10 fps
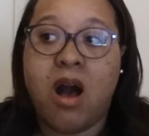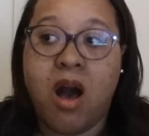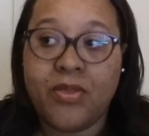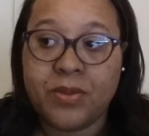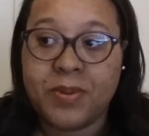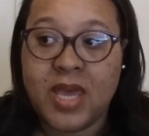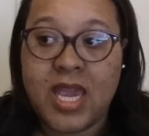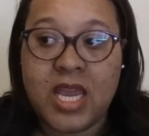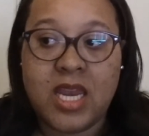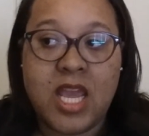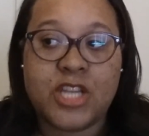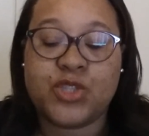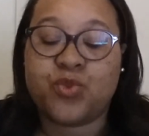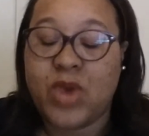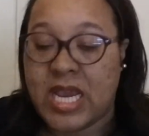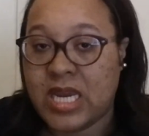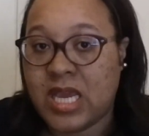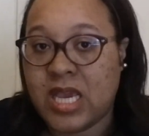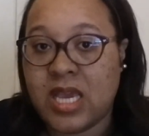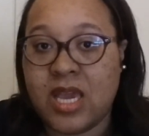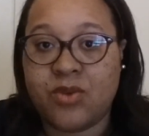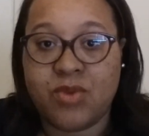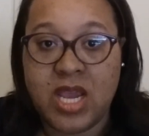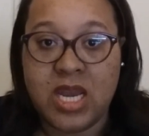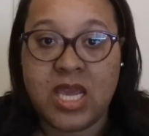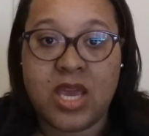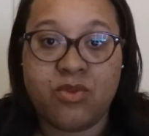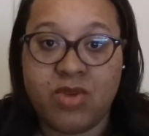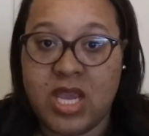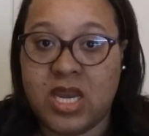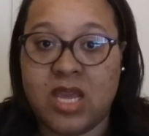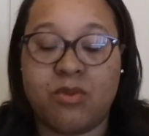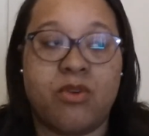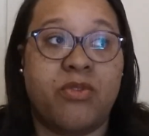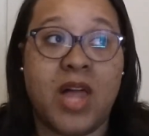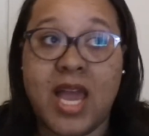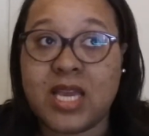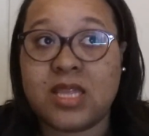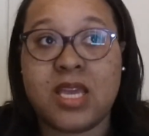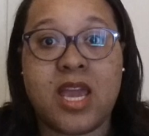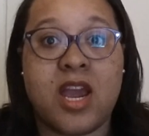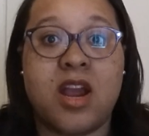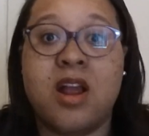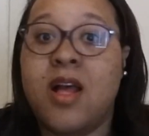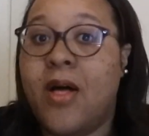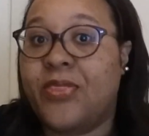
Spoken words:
On the plane, it's raining and raining and raining. We're flying in the air.